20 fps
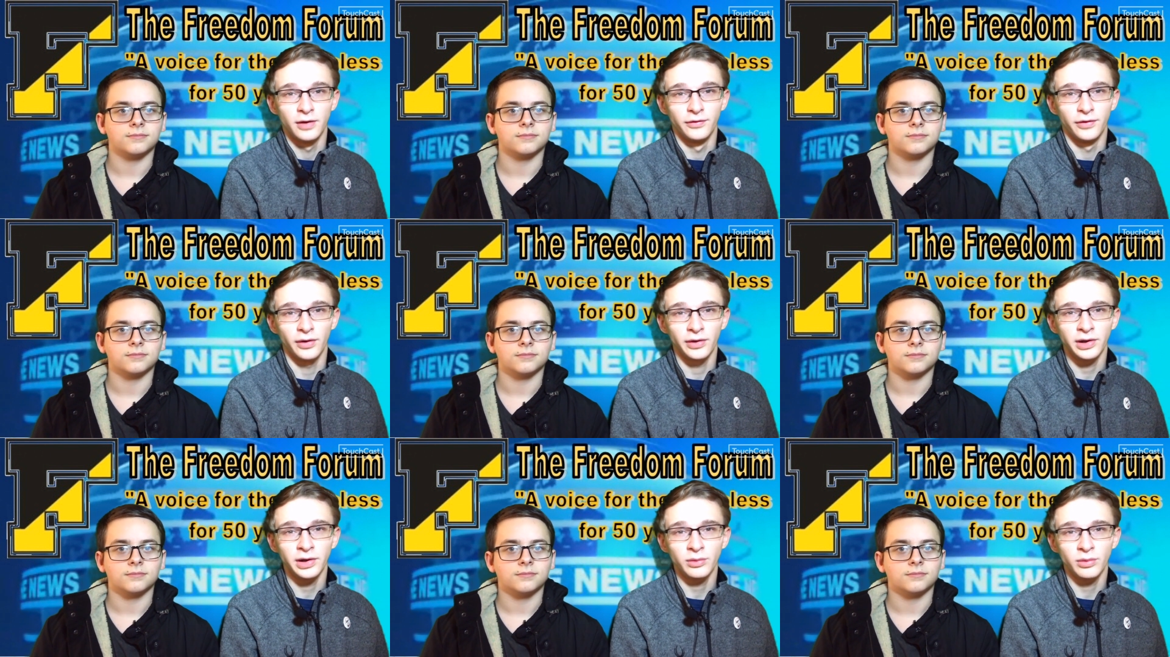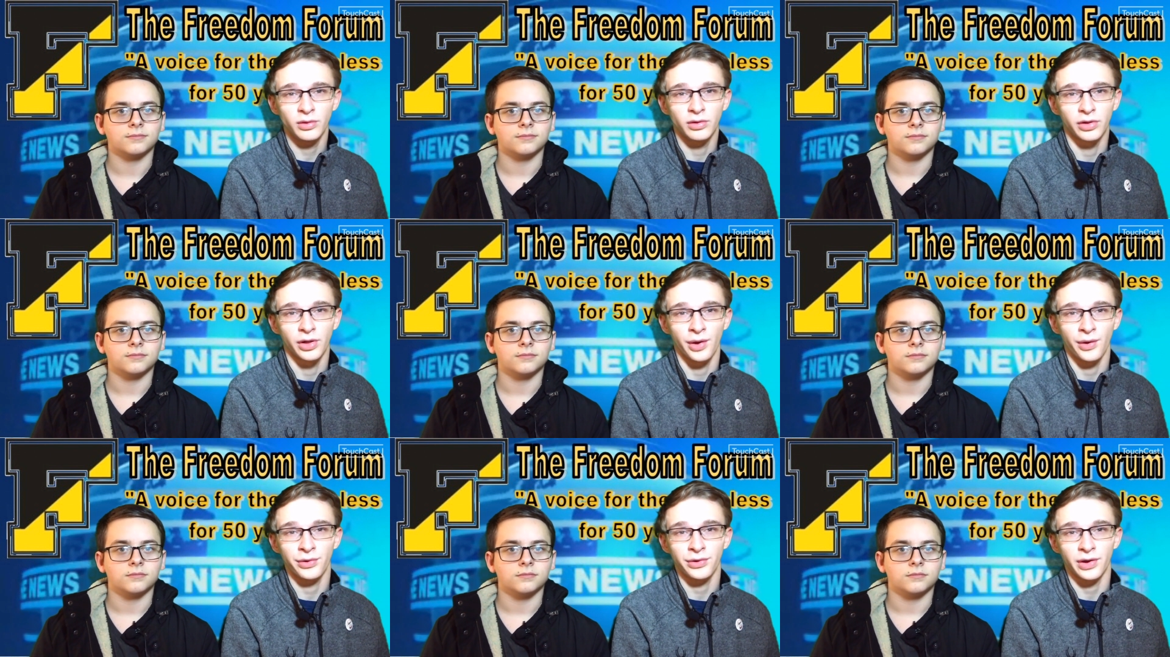Speaker 1: Voting will
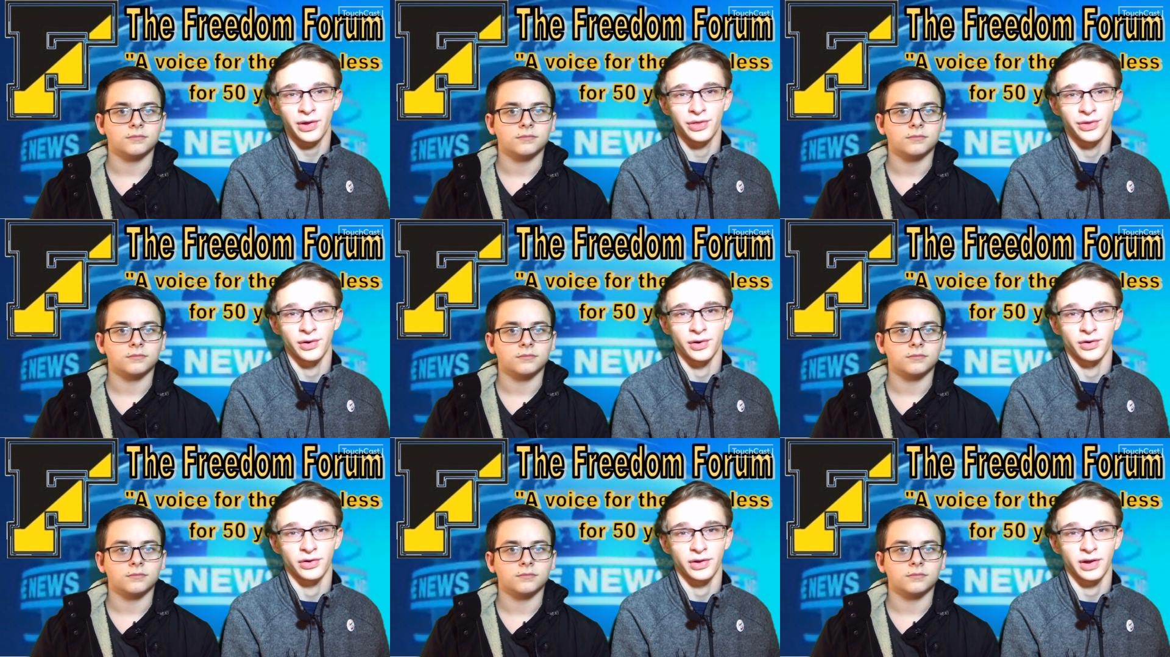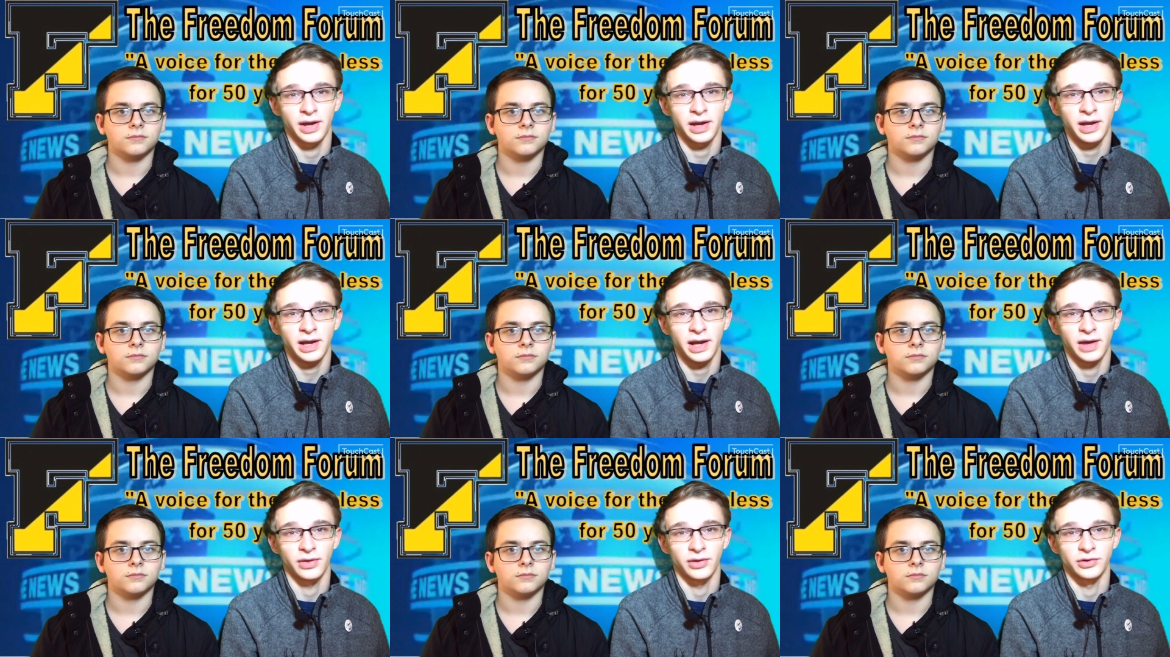close on
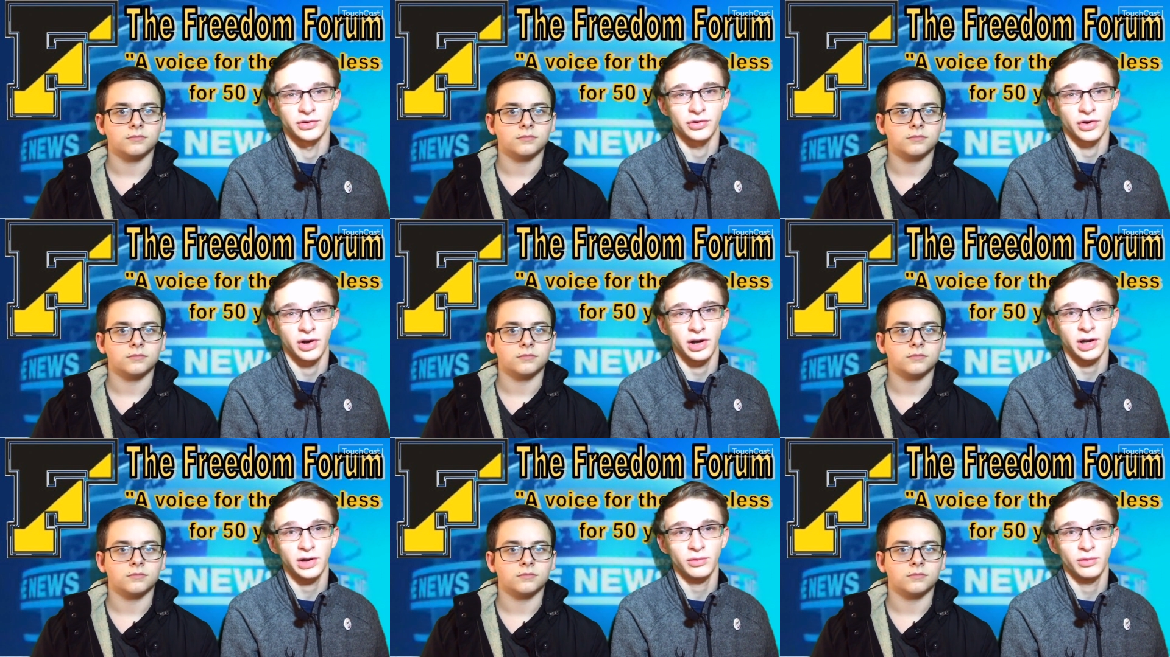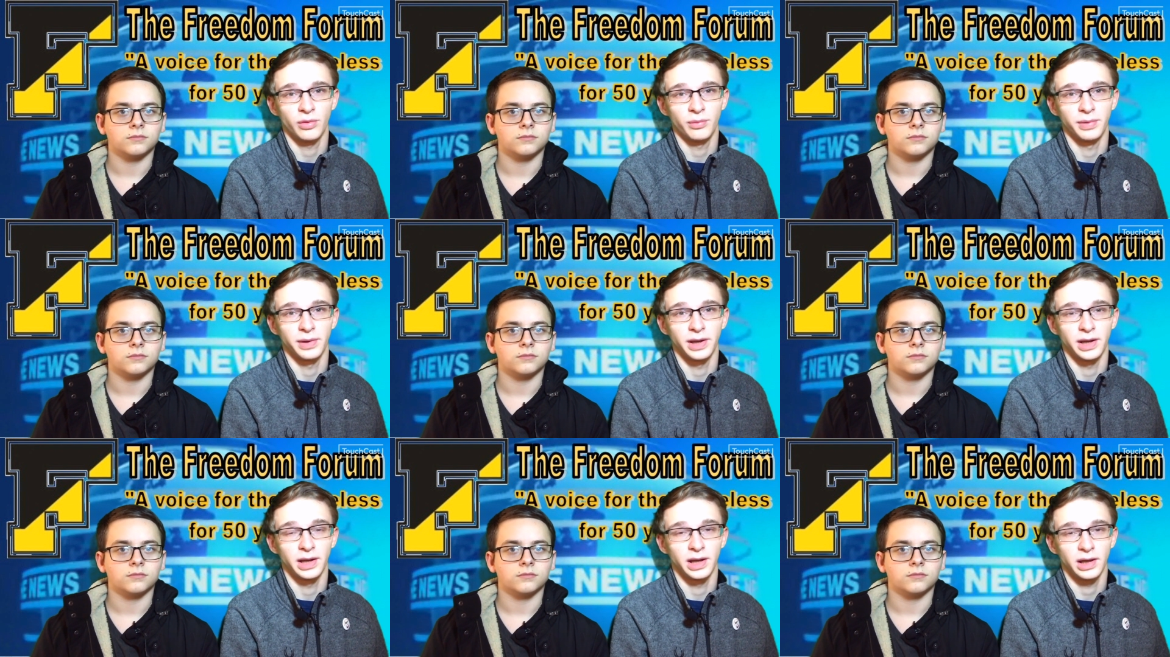Thursday, and the drawing will
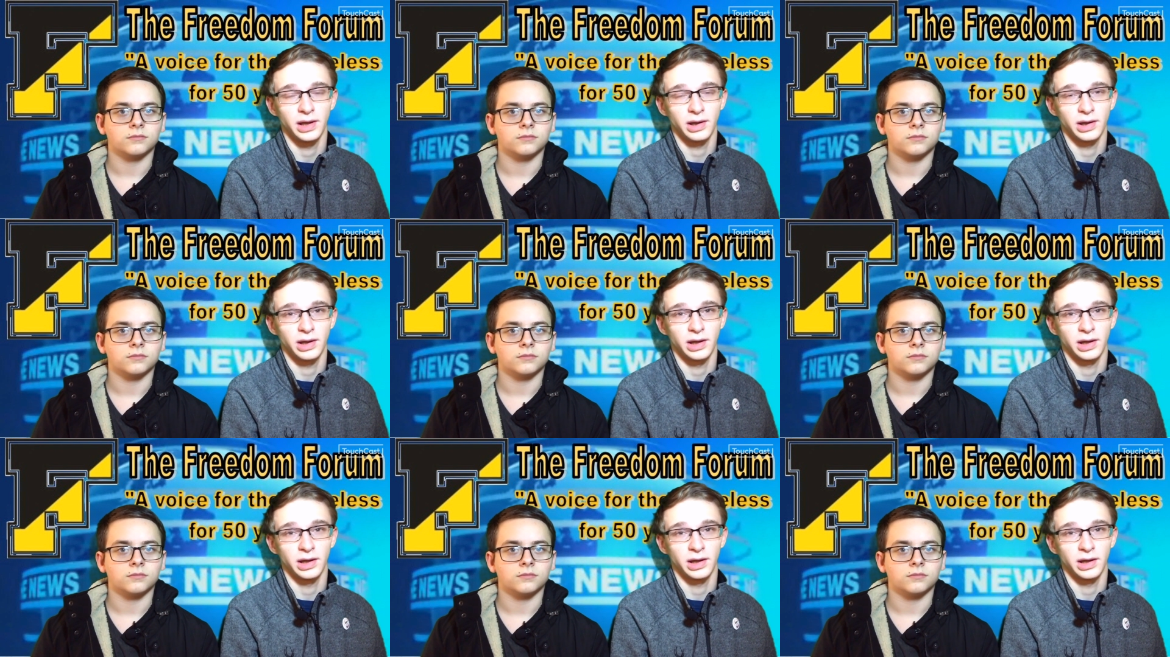be